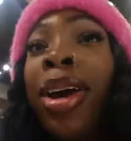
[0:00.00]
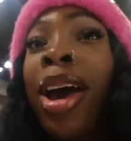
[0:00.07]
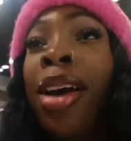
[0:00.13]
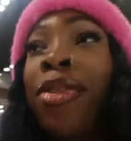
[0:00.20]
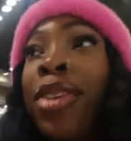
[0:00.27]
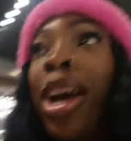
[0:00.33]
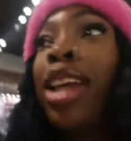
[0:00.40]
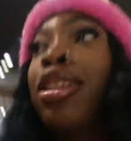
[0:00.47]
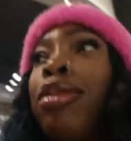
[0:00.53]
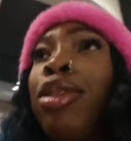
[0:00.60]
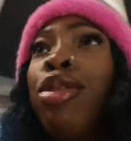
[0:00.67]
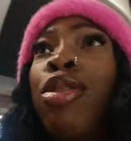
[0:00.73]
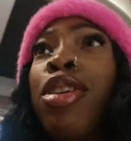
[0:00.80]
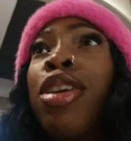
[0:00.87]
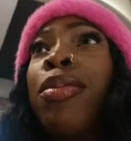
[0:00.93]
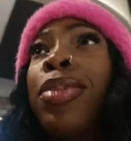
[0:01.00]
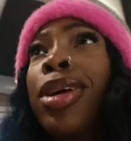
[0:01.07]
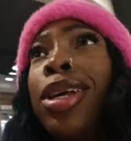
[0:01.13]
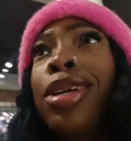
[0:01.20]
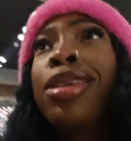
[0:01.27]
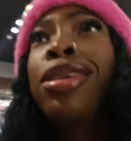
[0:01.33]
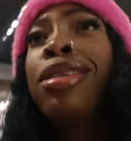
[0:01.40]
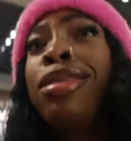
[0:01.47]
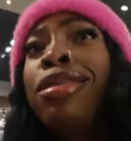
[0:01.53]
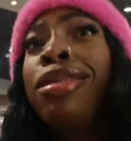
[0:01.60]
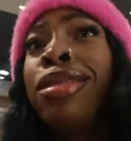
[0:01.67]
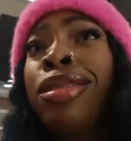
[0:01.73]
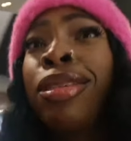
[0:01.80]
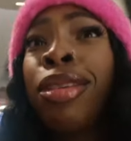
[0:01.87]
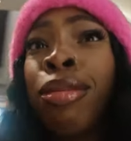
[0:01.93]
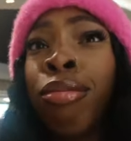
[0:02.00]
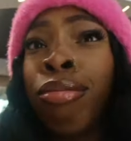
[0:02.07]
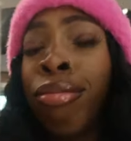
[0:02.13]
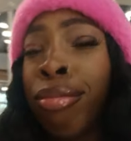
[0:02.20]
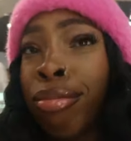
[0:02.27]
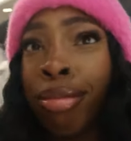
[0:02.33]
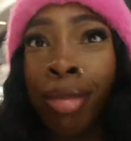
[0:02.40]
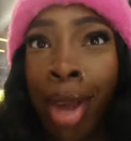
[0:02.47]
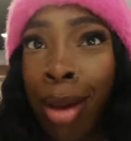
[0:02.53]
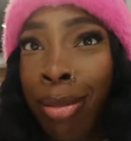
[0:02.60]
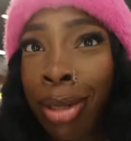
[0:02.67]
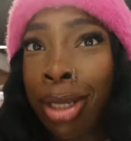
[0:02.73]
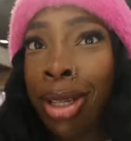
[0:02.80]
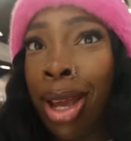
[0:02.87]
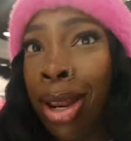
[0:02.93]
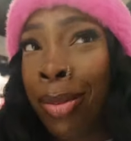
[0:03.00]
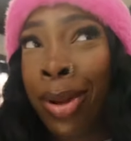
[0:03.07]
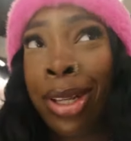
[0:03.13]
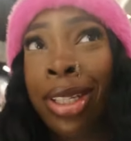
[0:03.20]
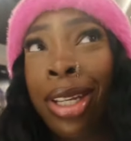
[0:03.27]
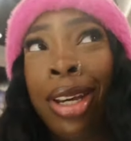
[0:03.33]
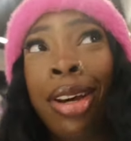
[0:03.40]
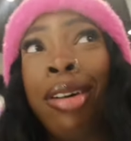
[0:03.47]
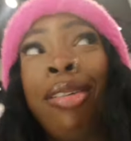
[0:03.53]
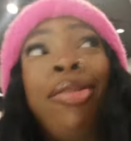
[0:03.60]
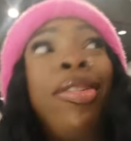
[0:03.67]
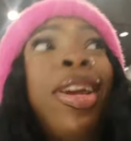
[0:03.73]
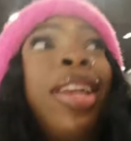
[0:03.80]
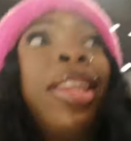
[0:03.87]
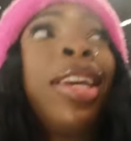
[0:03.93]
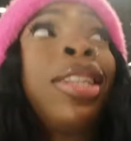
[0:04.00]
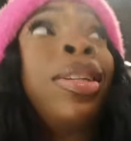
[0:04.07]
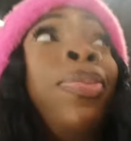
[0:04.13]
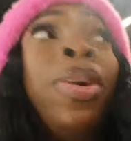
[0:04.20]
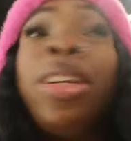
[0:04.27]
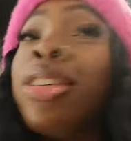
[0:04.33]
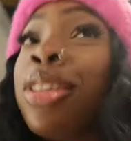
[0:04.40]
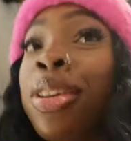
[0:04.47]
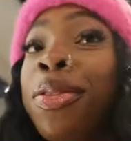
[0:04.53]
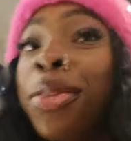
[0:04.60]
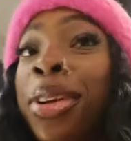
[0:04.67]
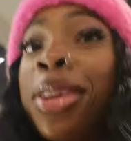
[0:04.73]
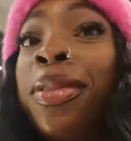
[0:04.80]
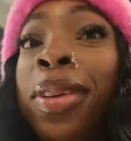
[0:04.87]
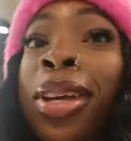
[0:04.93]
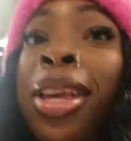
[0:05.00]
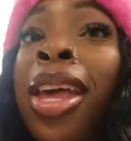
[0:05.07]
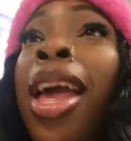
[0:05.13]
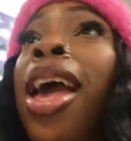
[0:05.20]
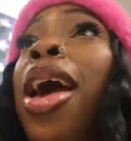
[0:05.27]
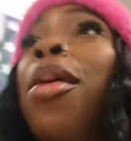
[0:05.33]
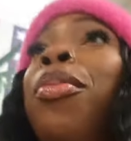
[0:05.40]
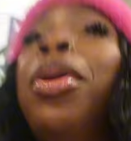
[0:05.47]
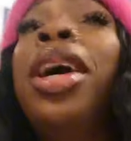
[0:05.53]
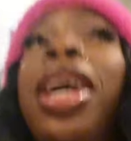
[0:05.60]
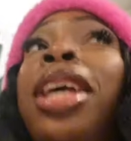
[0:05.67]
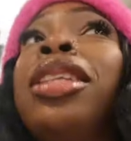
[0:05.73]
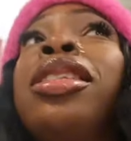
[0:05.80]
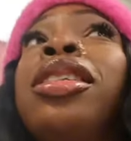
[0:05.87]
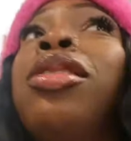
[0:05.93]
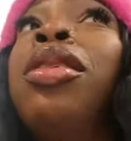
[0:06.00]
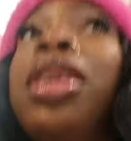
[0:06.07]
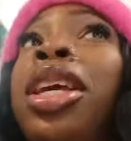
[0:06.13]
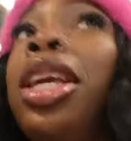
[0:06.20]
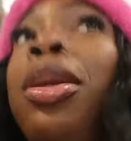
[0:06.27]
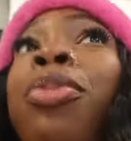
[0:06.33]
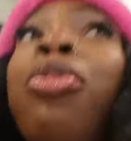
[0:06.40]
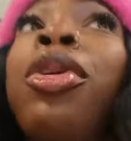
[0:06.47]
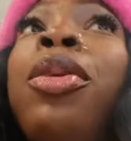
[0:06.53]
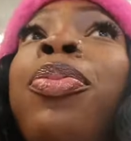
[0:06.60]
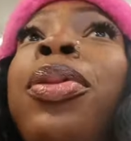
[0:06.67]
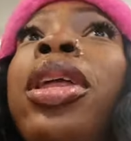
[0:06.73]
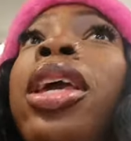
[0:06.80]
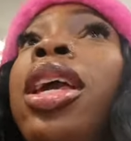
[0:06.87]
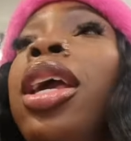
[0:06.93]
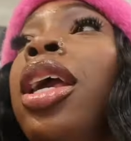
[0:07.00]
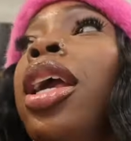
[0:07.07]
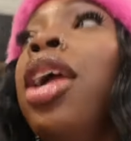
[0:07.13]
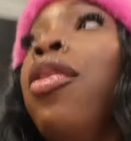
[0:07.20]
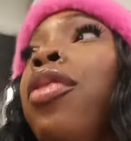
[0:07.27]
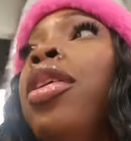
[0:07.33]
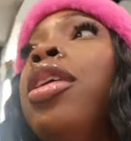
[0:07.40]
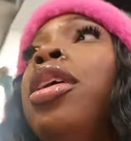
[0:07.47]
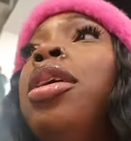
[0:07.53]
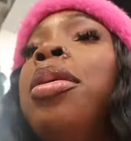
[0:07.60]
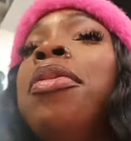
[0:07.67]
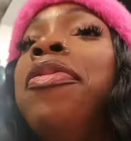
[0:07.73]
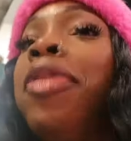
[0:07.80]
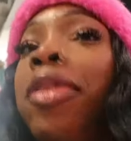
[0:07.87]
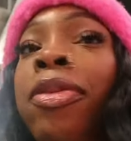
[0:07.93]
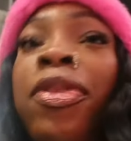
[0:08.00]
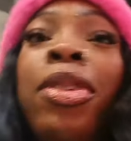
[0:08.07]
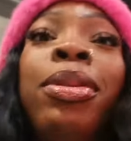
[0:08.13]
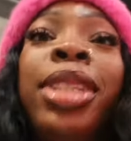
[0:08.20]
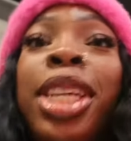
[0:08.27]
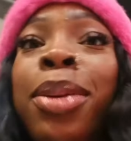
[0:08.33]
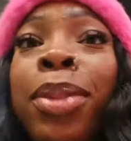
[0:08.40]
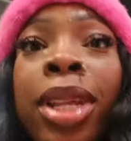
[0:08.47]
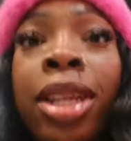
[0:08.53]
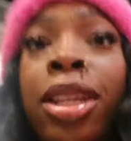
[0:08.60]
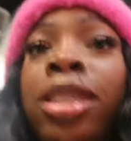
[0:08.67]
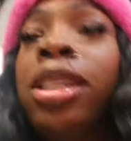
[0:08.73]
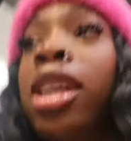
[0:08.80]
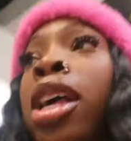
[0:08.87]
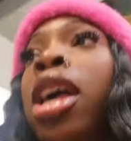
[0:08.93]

but I forgot to record because I was excited myself, and I had to get some pictures in front of it. But it's gonna keep replaying every um 15 minutes.